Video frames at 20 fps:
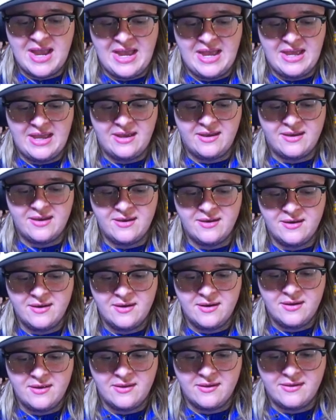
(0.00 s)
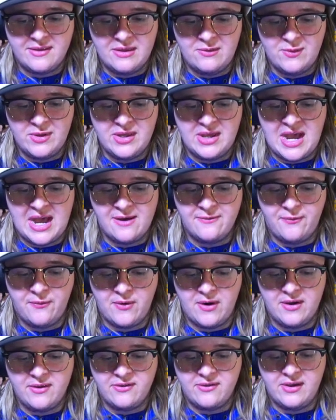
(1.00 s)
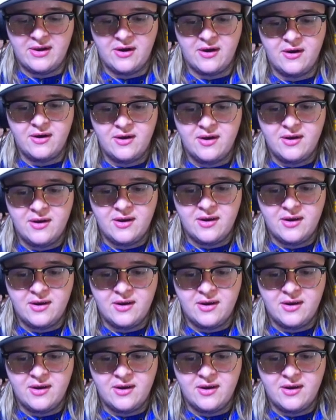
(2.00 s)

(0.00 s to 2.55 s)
Egg, let's see what you got for us here.